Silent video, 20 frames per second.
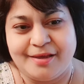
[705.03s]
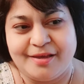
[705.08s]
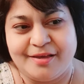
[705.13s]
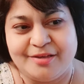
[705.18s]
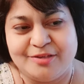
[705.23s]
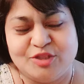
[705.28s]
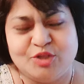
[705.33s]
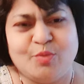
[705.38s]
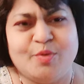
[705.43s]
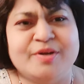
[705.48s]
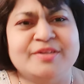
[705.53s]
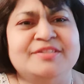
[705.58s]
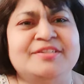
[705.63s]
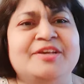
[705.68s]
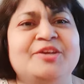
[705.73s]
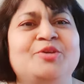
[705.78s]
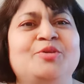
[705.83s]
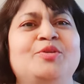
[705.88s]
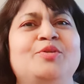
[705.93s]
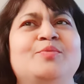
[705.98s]
So what is
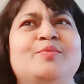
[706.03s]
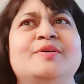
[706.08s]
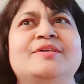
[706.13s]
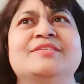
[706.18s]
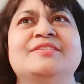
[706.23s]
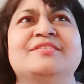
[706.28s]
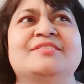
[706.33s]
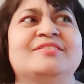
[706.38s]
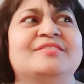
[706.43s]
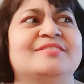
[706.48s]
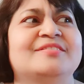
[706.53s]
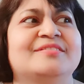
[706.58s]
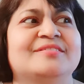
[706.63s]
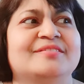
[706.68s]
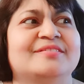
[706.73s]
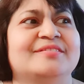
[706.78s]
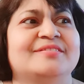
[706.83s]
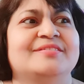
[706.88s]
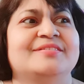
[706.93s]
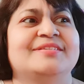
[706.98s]
the universe
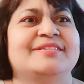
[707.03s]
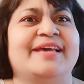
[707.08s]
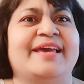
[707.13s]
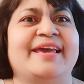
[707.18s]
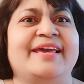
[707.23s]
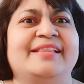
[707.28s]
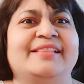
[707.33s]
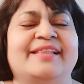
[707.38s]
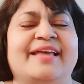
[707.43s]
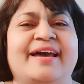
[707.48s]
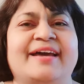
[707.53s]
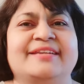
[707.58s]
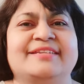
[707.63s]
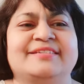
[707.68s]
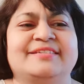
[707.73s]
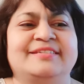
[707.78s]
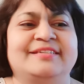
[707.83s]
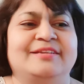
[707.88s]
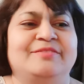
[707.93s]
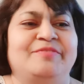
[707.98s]
saying that
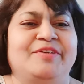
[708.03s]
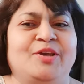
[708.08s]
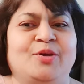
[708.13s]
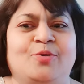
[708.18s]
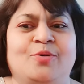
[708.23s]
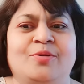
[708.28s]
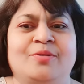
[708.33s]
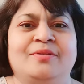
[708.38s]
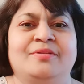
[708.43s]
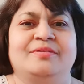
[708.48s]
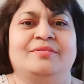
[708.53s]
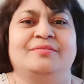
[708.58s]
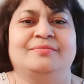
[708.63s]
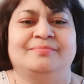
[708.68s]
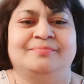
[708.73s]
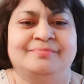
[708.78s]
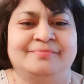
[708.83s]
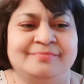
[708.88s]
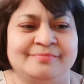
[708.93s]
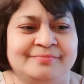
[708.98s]
till we all
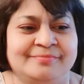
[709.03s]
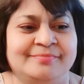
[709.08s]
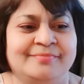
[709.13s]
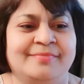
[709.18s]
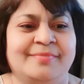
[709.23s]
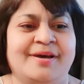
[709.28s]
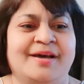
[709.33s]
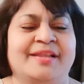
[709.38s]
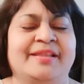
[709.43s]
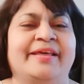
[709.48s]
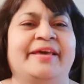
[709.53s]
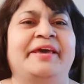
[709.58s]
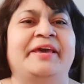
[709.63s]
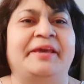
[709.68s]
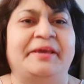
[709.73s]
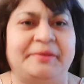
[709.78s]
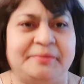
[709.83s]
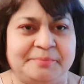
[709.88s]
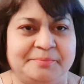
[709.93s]
are there?